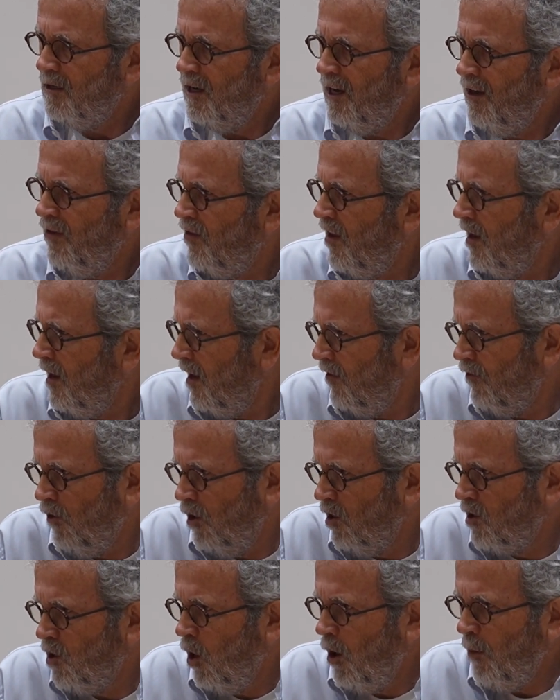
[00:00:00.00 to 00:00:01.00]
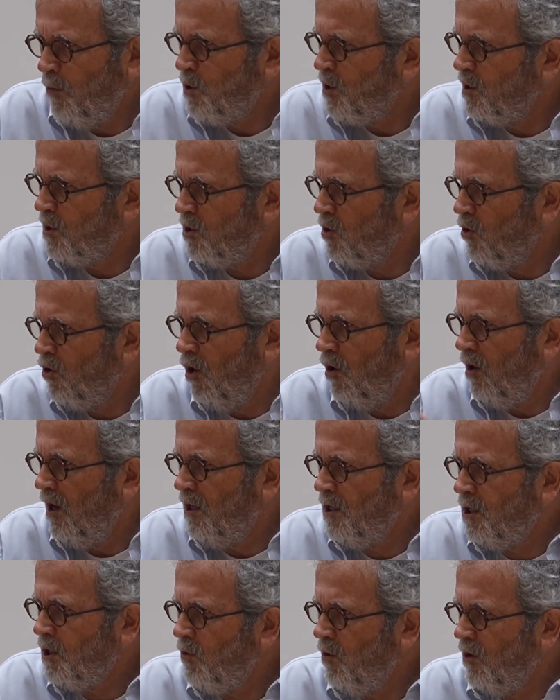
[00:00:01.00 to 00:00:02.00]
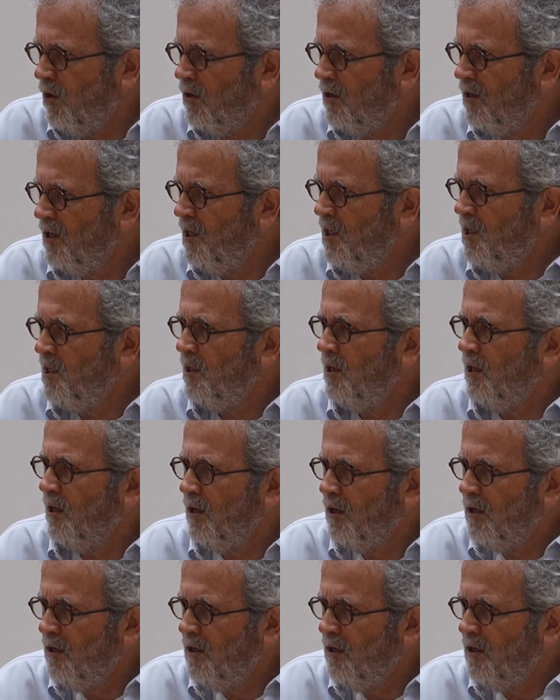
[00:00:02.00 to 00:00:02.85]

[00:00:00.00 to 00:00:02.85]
And they have all the options to go elsewhere, easily.